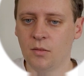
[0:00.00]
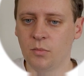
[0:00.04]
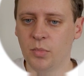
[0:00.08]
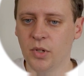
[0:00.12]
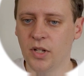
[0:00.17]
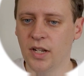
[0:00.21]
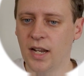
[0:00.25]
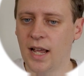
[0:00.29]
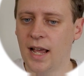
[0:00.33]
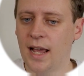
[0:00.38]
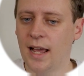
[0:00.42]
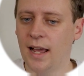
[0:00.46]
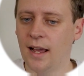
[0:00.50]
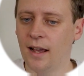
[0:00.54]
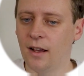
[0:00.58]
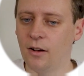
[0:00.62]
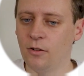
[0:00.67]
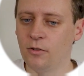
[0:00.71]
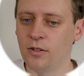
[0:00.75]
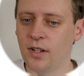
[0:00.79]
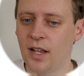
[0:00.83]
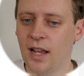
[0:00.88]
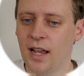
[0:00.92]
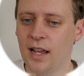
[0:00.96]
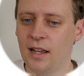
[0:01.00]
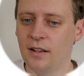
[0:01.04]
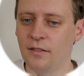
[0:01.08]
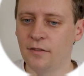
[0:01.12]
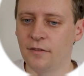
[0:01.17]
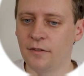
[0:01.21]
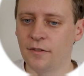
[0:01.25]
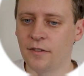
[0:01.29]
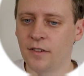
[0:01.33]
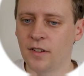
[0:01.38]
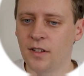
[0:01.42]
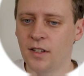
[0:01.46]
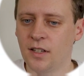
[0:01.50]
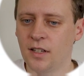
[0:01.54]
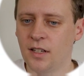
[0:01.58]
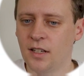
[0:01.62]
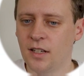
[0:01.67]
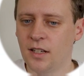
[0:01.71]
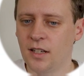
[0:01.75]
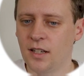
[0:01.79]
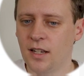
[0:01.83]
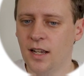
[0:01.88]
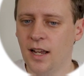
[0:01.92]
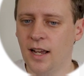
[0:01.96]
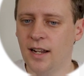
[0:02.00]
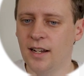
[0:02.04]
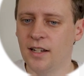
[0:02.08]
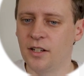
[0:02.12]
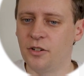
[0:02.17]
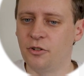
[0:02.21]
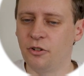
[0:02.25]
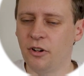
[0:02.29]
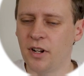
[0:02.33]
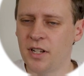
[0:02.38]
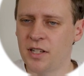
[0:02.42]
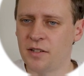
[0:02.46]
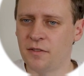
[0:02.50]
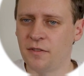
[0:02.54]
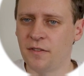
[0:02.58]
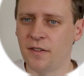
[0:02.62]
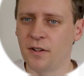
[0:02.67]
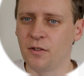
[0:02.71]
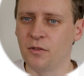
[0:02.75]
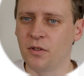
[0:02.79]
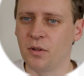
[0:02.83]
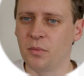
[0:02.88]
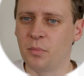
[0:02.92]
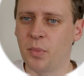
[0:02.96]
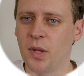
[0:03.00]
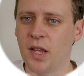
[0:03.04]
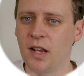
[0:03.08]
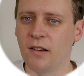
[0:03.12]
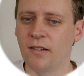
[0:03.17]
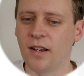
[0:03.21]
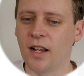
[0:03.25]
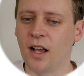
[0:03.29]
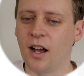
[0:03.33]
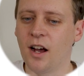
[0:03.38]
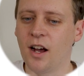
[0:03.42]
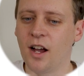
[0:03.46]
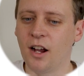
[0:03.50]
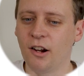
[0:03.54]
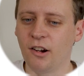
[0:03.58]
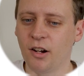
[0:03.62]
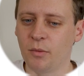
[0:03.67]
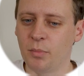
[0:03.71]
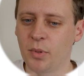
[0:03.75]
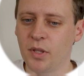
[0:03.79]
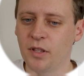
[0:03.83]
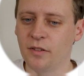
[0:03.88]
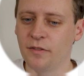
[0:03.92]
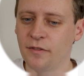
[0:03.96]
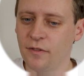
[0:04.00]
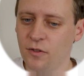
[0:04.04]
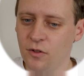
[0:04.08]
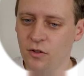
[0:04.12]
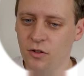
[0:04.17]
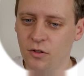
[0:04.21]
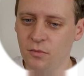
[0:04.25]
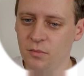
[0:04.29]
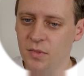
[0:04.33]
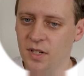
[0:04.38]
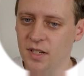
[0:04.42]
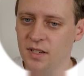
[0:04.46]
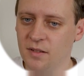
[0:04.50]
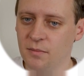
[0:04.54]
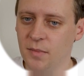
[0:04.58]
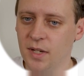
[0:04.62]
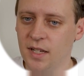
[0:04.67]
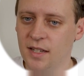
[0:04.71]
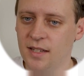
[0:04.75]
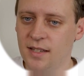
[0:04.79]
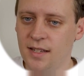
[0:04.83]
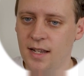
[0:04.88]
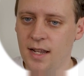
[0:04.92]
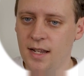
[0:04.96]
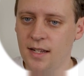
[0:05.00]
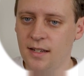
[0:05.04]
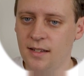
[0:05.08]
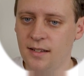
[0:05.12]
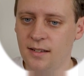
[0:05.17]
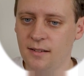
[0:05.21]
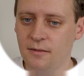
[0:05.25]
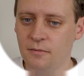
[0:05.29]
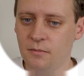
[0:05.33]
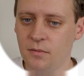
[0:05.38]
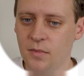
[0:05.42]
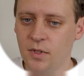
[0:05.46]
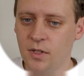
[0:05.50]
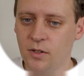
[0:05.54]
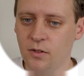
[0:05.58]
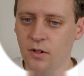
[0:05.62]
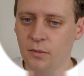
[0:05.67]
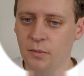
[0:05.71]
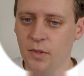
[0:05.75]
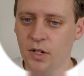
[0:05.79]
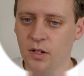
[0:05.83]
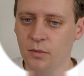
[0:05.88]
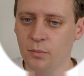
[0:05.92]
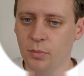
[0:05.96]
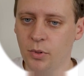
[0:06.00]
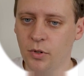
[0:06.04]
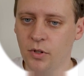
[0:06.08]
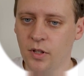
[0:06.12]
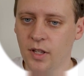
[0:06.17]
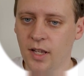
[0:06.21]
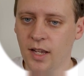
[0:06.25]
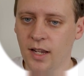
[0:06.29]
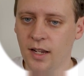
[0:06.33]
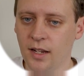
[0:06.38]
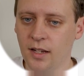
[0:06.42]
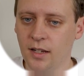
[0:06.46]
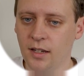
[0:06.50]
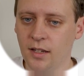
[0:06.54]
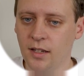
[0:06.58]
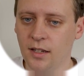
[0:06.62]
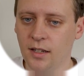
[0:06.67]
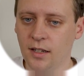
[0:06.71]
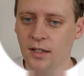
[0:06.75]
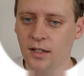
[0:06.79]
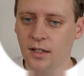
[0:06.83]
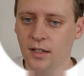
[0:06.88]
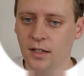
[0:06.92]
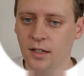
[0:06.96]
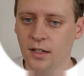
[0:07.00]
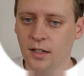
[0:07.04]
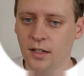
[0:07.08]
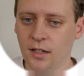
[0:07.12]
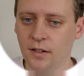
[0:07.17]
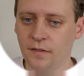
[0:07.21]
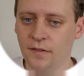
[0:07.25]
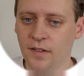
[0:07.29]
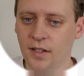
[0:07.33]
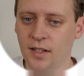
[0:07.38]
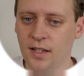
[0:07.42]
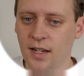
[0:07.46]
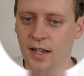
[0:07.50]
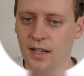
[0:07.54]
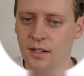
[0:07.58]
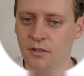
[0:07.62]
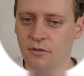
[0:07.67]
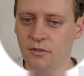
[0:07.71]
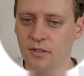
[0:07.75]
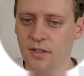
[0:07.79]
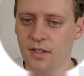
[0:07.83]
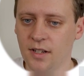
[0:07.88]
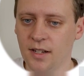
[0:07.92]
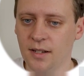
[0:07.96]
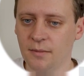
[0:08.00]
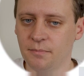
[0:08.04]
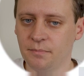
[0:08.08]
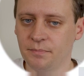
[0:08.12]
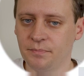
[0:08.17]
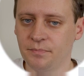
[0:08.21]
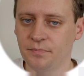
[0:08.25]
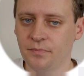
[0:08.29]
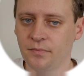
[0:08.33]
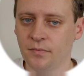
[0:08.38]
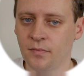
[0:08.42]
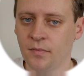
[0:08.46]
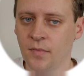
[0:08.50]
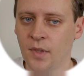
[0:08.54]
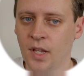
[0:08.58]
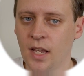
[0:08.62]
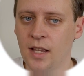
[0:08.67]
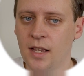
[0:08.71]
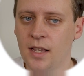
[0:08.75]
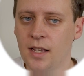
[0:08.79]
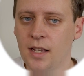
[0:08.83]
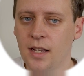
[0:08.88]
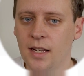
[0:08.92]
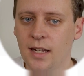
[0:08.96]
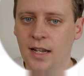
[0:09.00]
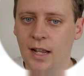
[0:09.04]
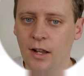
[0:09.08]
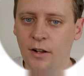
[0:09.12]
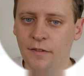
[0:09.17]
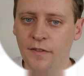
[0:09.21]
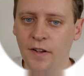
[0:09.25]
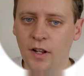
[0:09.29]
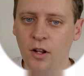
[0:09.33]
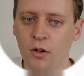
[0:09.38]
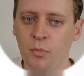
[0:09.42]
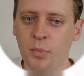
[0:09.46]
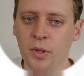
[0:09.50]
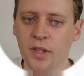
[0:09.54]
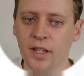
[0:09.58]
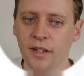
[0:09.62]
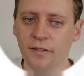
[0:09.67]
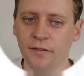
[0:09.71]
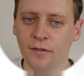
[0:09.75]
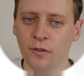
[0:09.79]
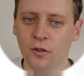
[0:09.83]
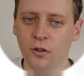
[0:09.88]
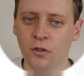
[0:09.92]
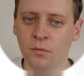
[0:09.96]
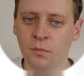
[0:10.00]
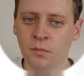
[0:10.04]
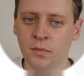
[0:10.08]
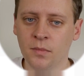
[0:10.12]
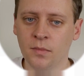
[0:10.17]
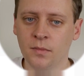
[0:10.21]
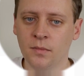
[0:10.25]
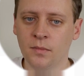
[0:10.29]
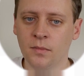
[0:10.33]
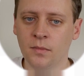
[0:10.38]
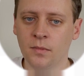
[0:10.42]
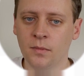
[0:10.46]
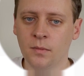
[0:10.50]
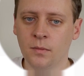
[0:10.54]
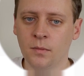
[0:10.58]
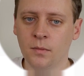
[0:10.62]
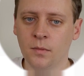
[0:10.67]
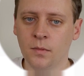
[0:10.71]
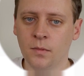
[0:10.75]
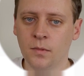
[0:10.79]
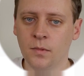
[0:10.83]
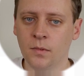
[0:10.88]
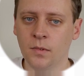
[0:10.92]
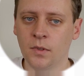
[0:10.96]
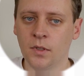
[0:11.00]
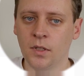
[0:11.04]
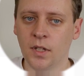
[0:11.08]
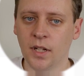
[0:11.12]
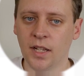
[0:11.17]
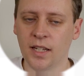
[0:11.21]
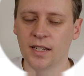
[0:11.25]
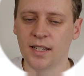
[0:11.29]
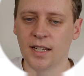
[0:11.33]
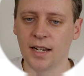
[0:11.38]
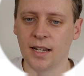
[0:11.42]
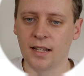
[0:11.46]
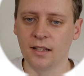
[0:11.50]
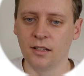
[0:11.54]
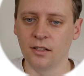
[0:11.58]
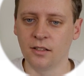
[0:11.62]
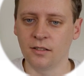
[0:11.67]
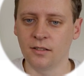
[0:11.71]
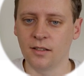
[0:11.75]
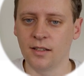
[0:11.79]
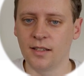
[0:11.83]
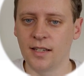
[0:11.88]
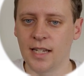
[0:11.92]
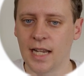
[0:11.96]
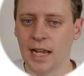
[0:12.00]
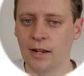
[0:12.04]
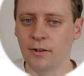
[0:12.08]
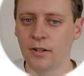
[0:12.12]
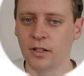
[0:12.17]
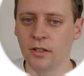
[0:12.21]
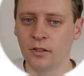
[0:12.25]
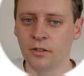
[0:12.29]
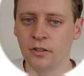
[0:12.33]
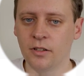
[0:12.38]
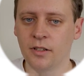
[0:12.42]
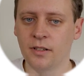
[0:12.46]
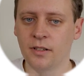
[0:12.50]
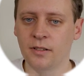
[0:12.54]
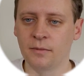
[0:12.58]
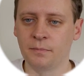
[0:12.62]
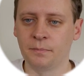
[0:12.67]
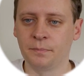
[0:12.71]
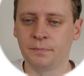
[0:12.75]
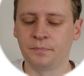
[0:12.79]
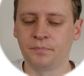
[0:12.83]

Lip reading: But now to have an address field appearing higher up in the form doesn't make sense. So I'm going to put that after tax receipt. Now if I open that form, I can take a look, see how it looks.